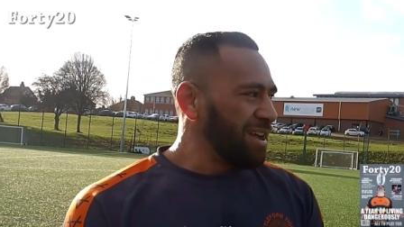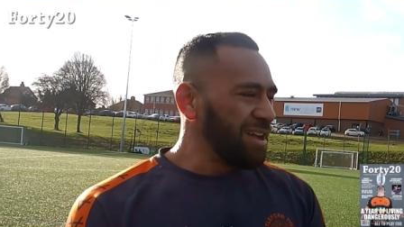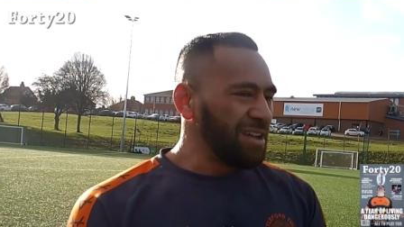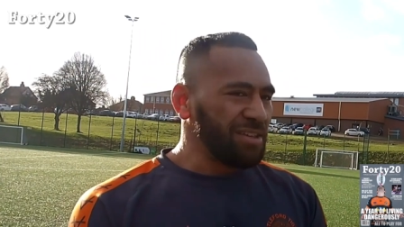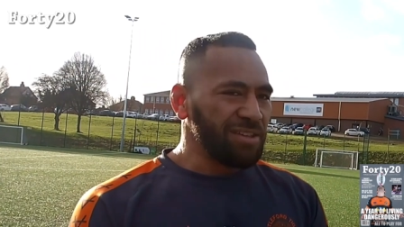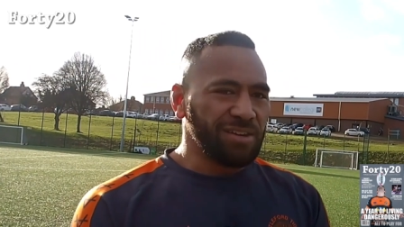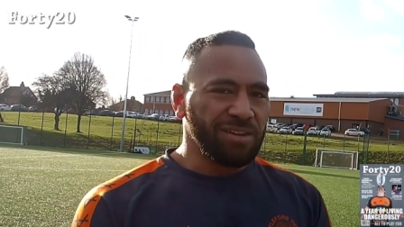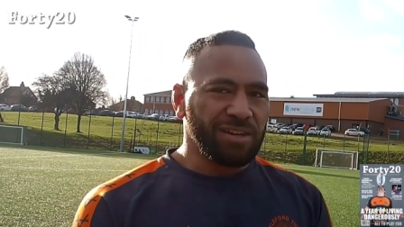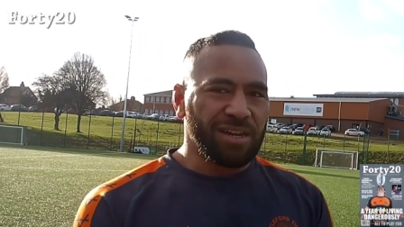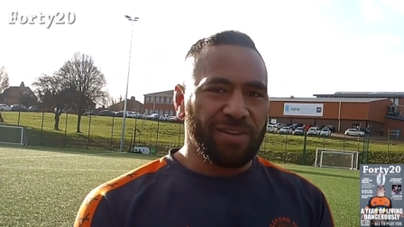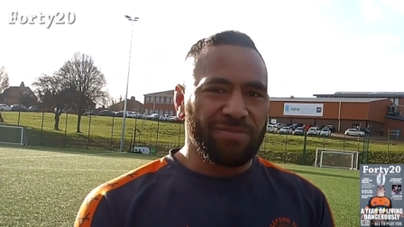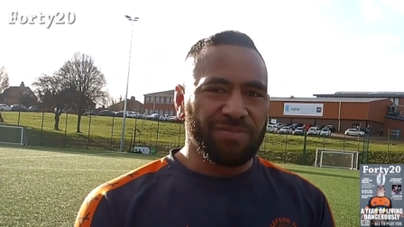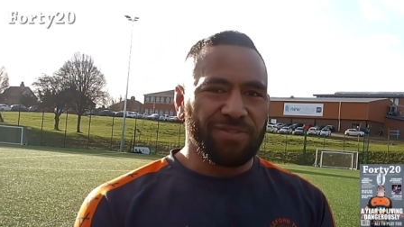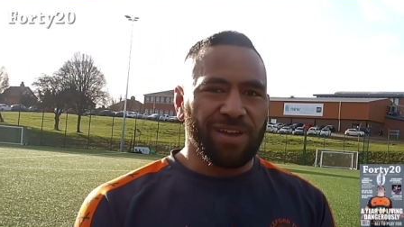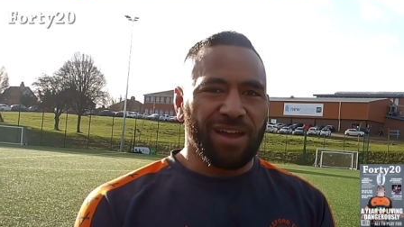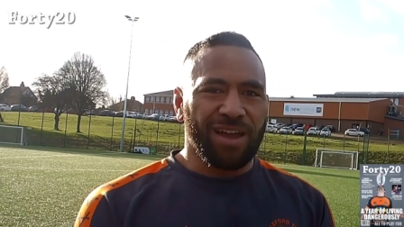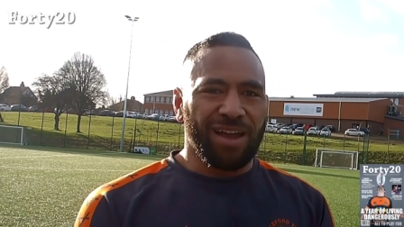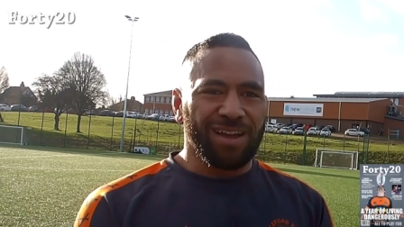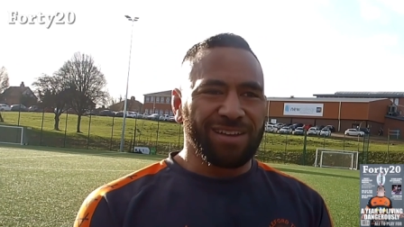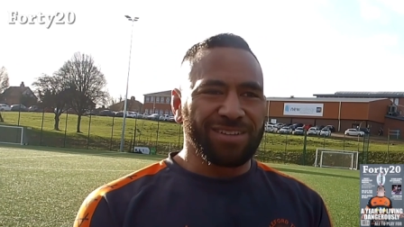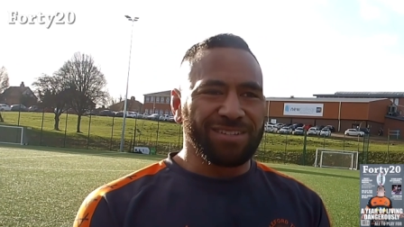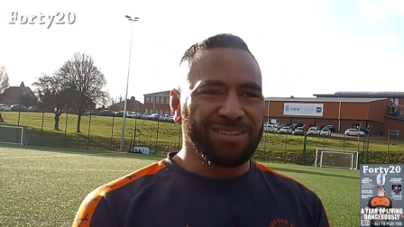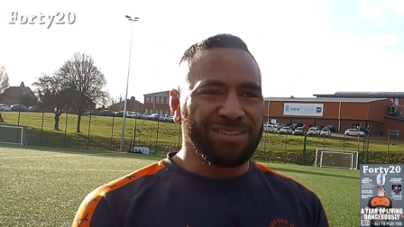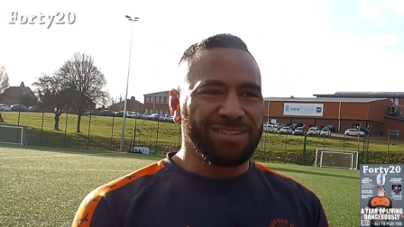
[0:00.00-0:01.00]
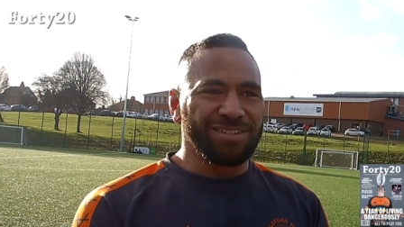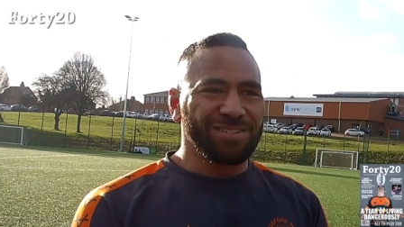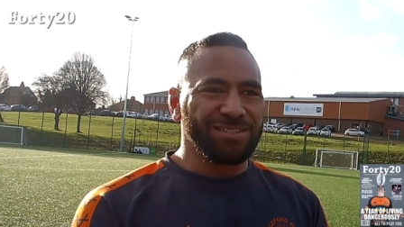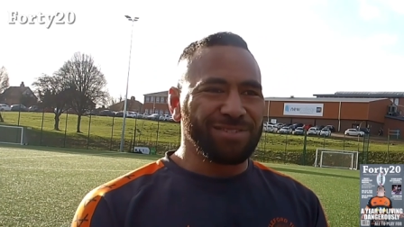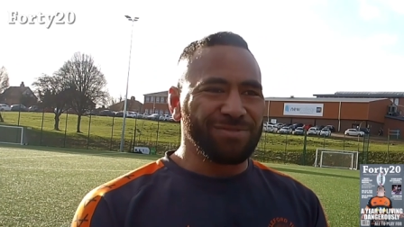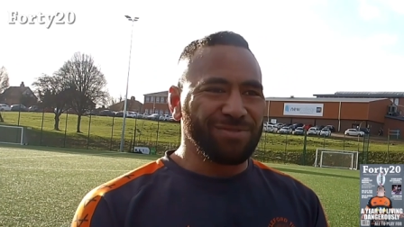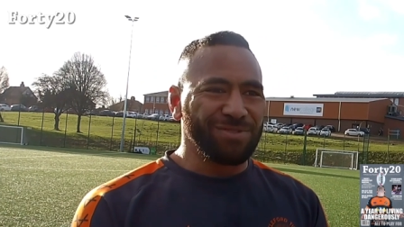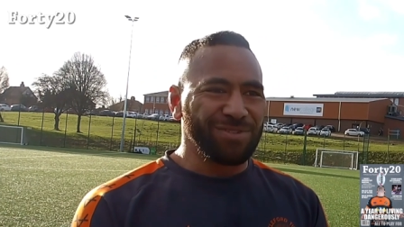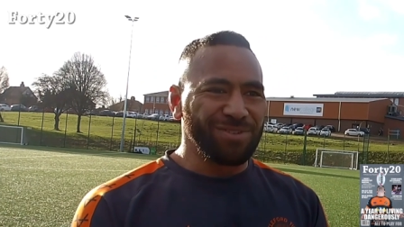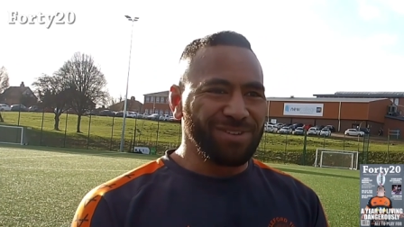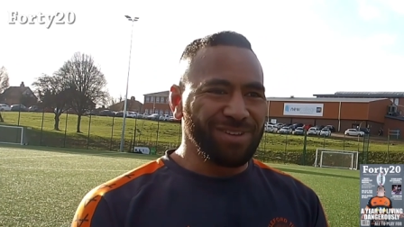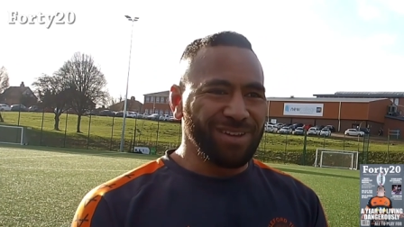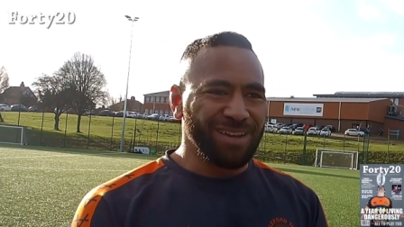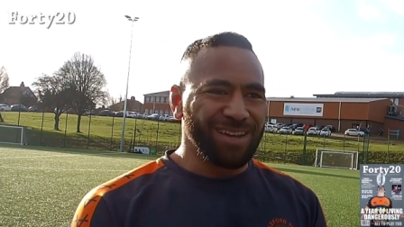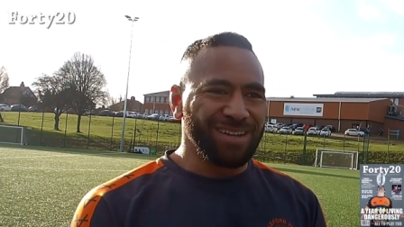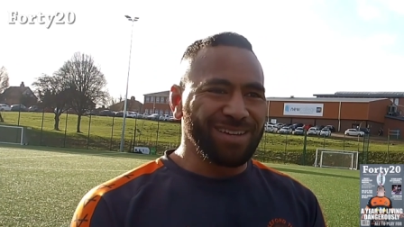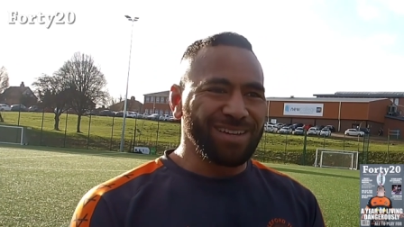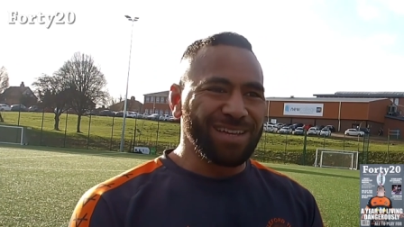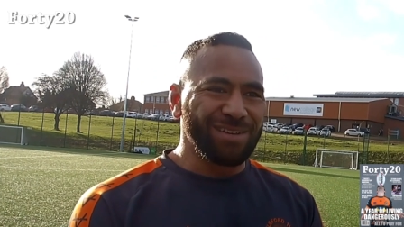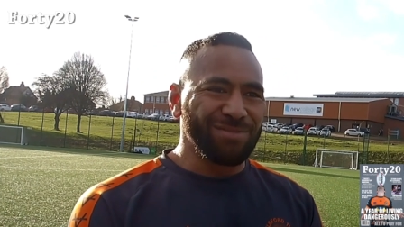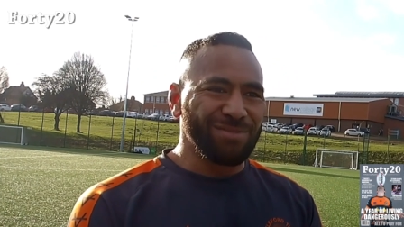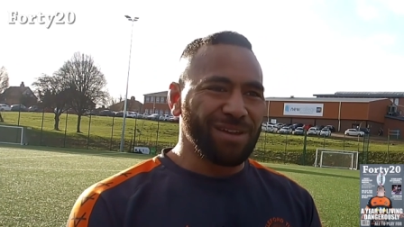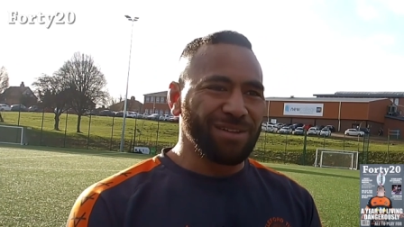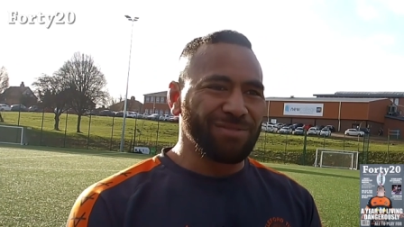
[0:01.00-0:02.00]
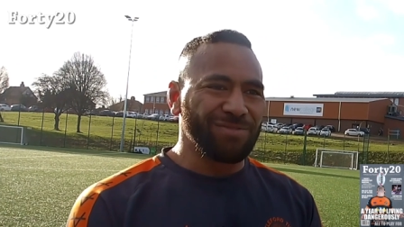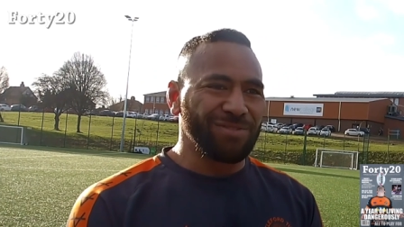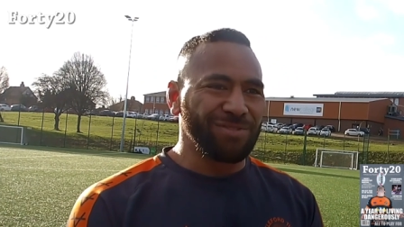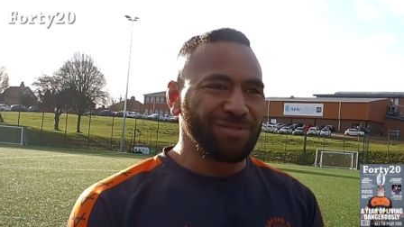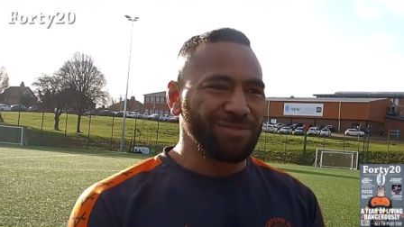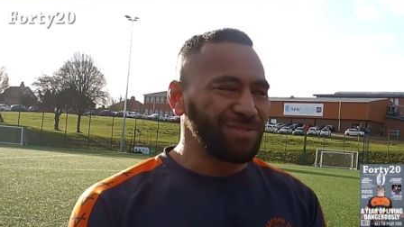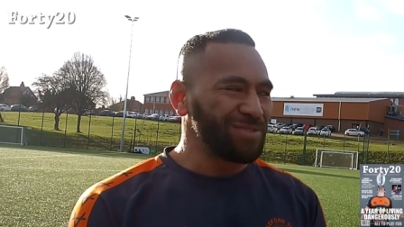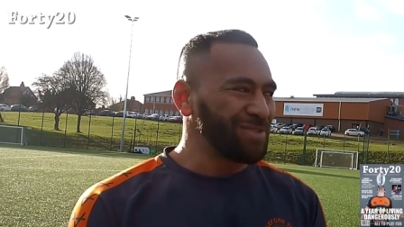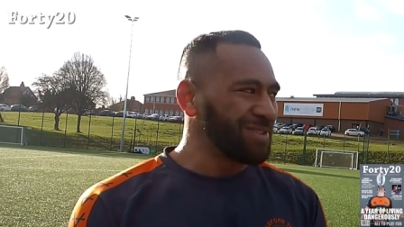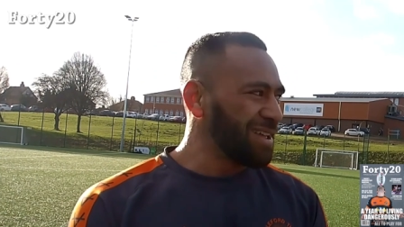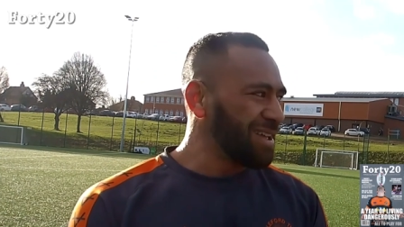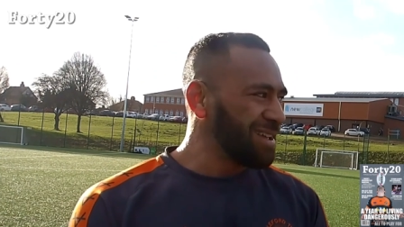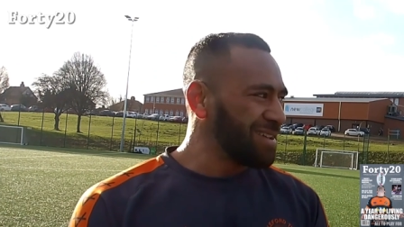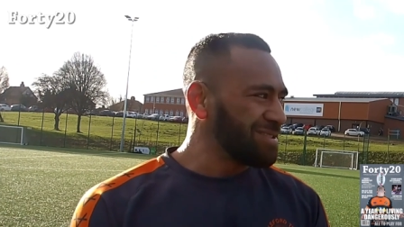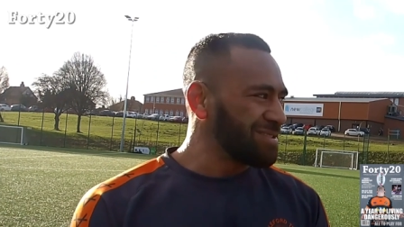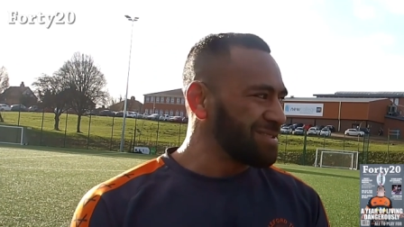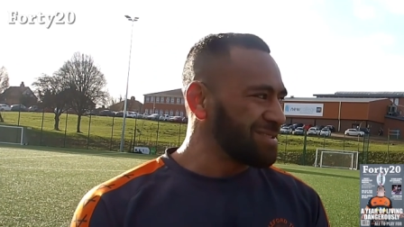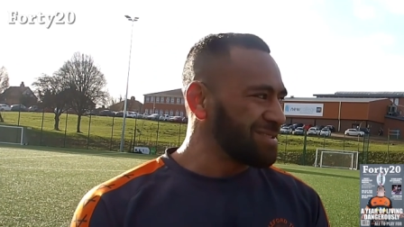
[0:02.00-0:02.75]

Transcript: you're going to have to ask and interview Lee Radford for that.